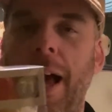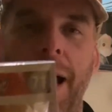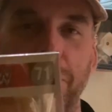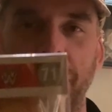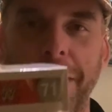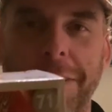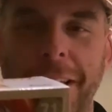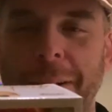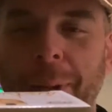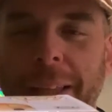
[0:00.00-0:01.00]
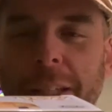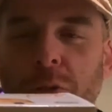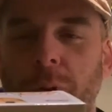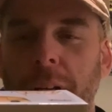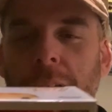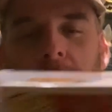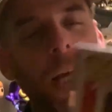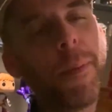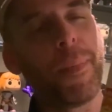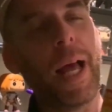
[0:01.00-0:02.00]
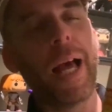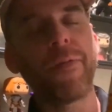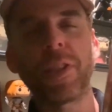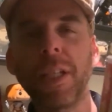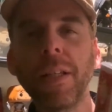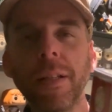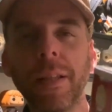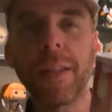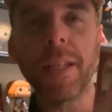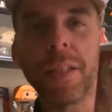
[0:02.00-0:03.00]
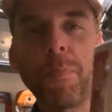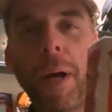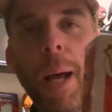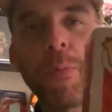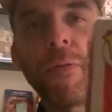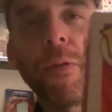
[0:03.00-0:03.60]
I'm pretty excited about this one. Um, I've seen this pop